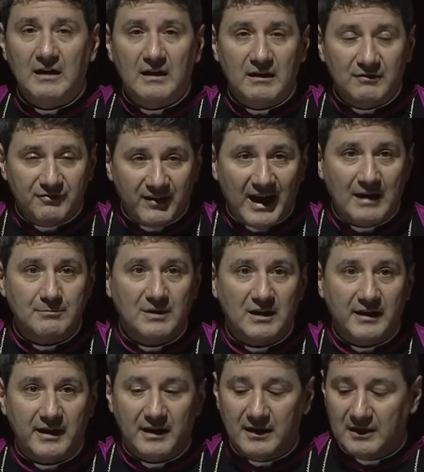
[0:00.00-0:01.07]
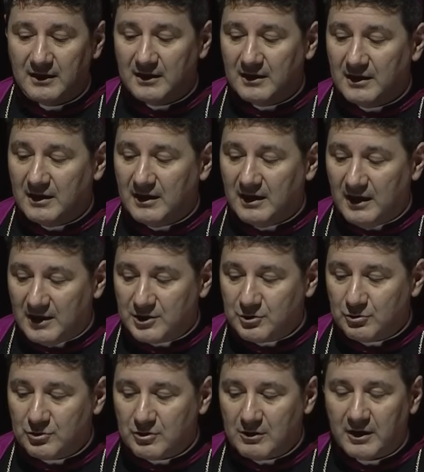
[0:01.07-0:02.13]
A family is
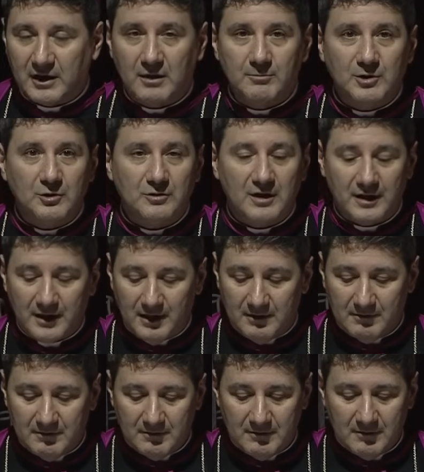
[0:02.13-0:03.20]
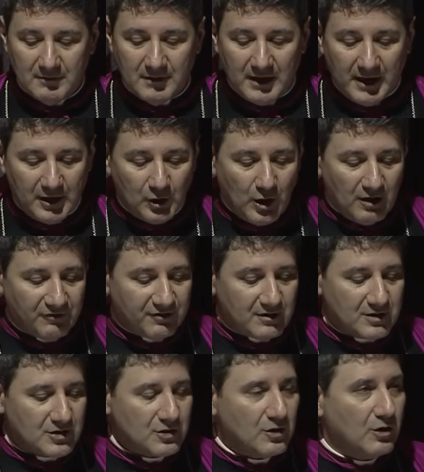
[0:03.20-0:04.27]
usually a community, and often
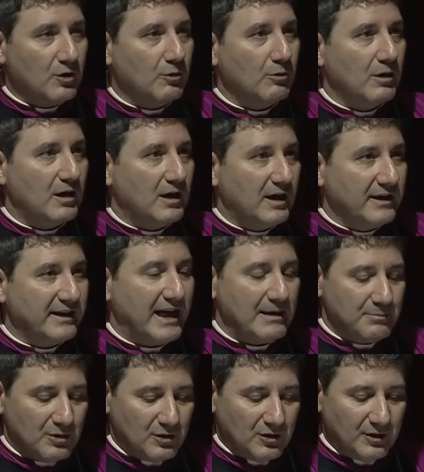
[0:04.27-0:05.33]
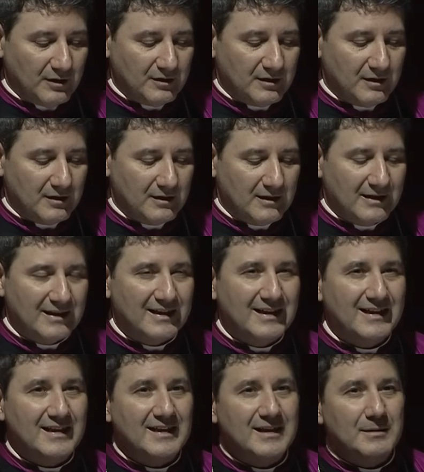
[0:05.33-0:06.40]
so a neighborhood.
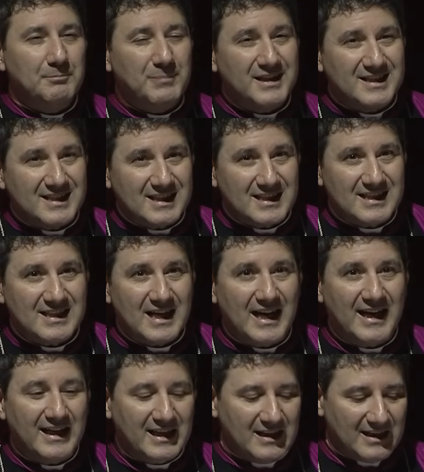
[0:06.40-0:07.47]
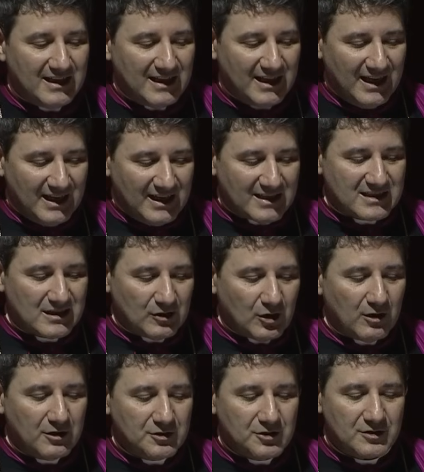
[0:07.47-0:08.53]
But society, in its
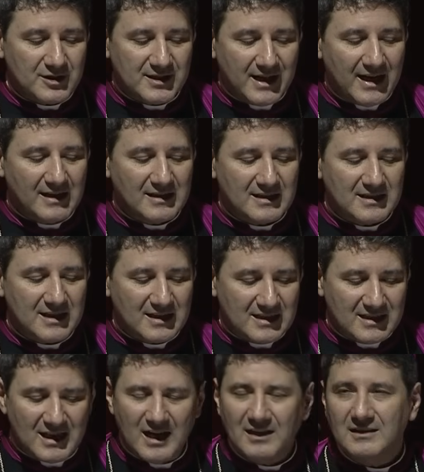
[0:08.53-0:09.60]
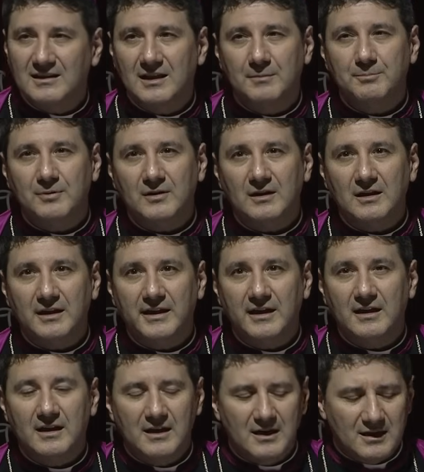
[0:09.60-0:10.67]
larger sense, does not typically
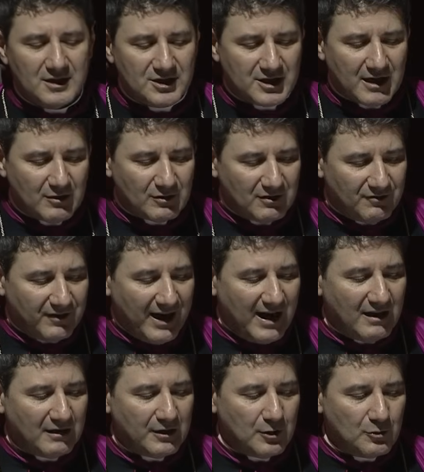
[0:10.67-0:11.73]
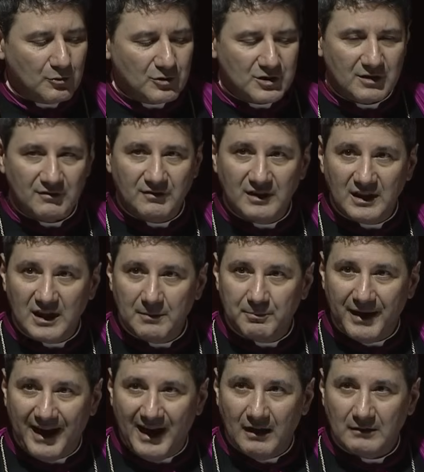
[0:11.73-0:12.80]
share the values of deep
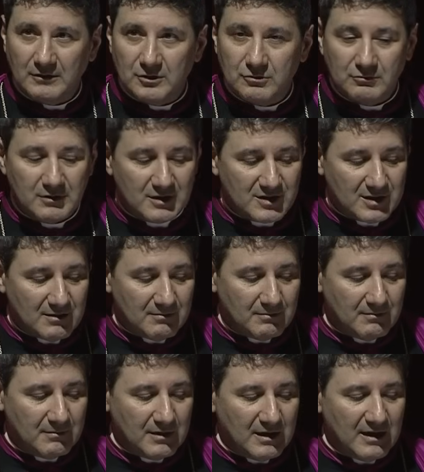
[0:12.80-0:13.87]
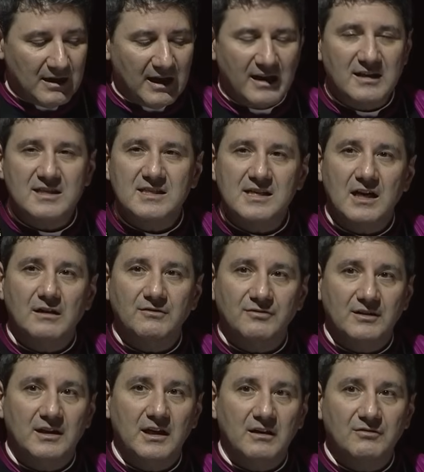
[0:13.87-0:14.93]
altruism and
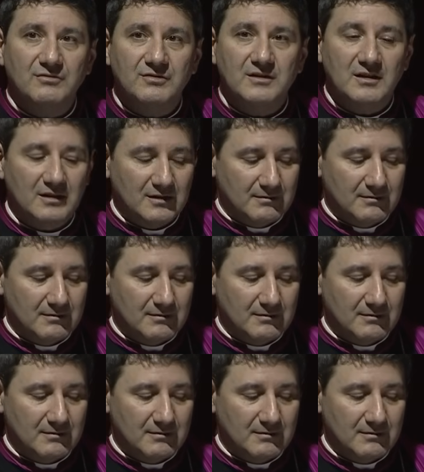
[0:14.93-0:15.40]
self-gift,